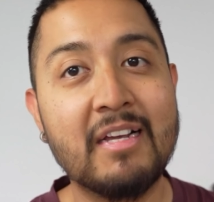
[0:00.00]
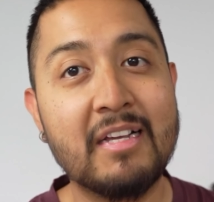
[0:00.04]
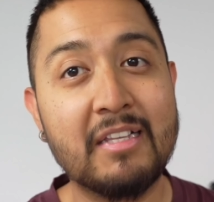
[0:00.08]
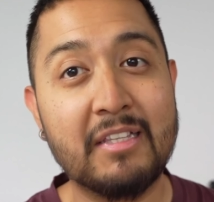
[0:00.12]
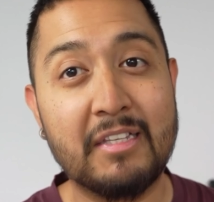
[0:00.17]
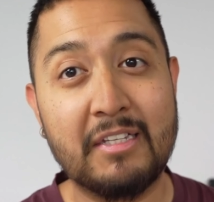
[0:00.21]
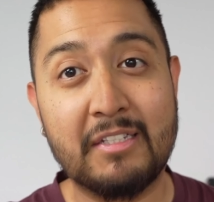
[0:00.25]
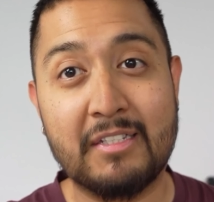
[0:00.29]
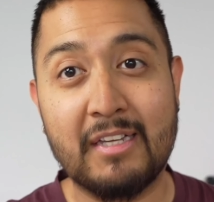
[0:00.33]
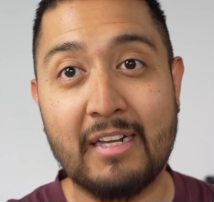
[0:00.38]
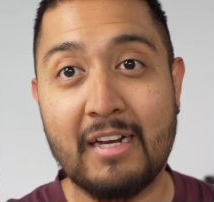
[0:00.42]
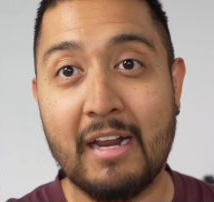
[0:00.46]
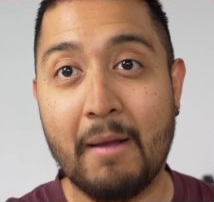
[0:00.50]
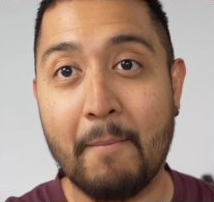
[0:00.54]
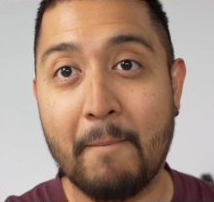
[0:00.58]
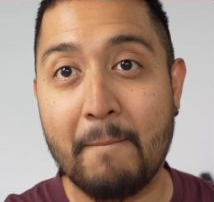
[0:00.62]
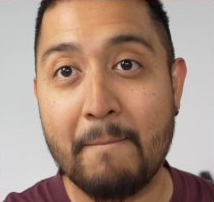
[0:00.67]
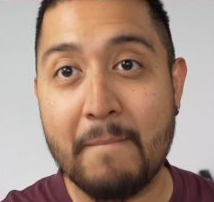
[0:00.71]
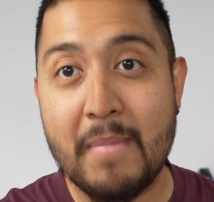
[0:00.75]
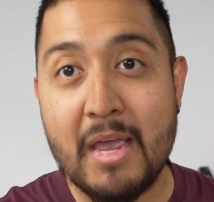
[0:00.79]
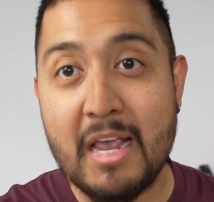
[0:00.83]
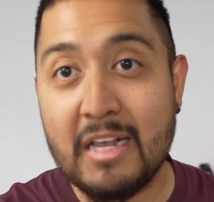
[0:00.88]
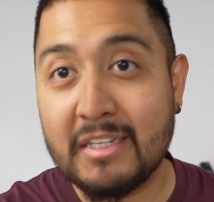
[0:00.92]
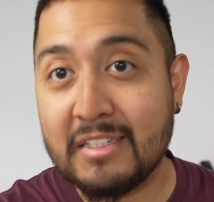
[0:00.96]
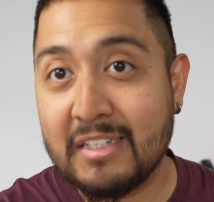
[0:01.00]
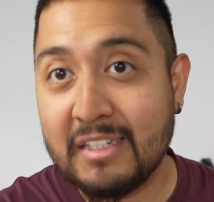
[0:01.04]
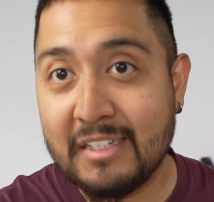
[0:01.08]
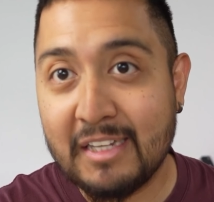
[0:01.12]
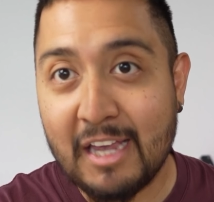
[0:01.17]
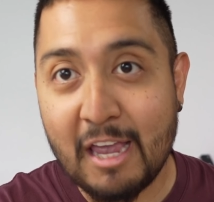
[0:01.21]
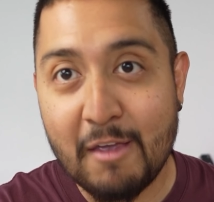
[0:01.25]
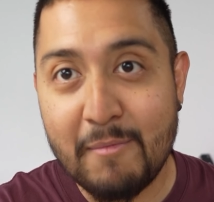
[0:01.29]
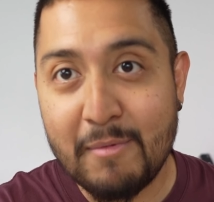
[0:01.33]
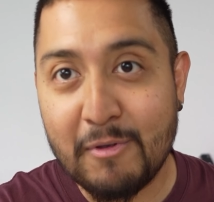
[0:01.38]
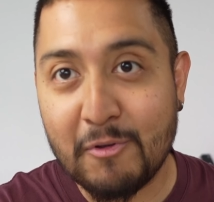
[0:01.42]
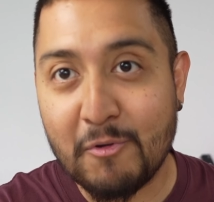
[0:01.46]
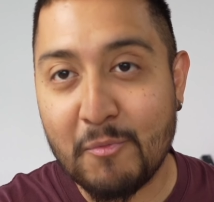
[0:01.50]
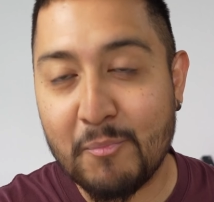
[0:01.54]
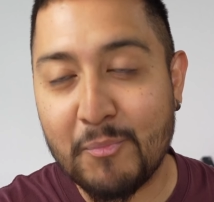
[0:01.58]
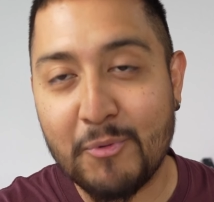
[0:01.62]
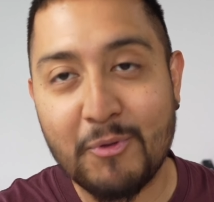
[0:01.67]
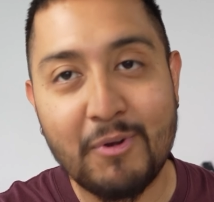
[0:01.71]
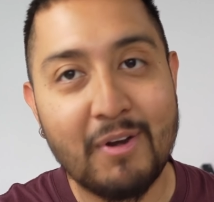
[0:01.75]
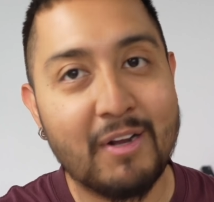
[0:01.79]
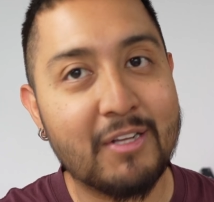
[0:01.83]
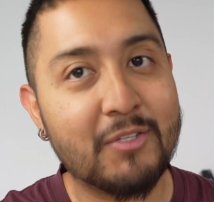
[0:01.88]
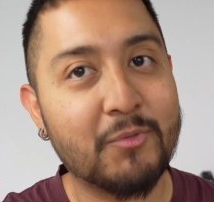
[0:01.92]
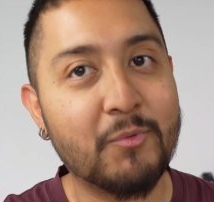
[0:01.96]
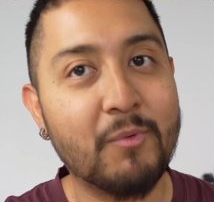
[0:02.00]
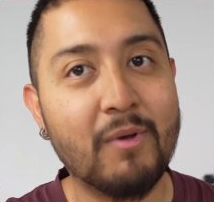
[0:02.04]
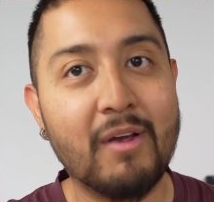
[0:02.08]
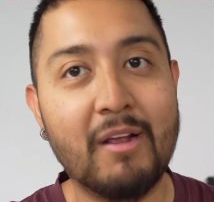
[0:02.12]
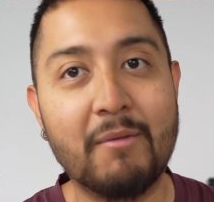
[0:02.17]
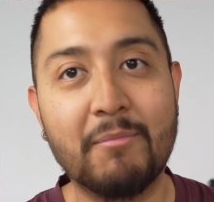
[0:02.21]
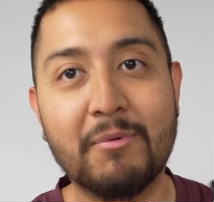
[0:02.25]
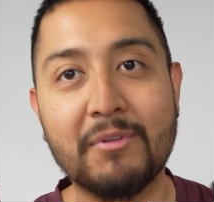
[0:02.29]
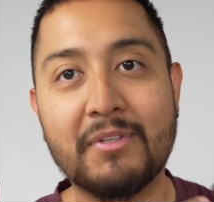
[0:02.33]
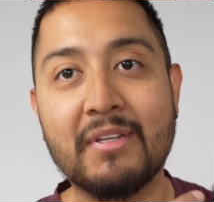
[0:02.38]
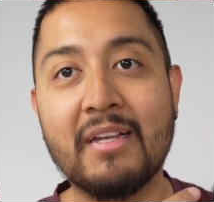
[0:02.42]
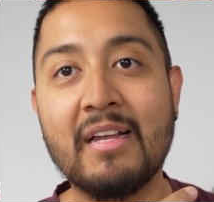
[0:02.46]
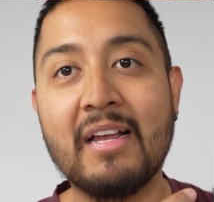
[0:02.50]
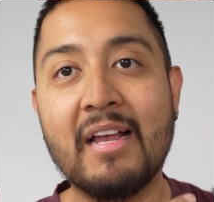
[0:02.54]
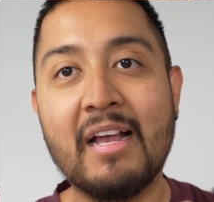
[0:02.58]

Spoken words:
This is an amazing gaming computer as well, but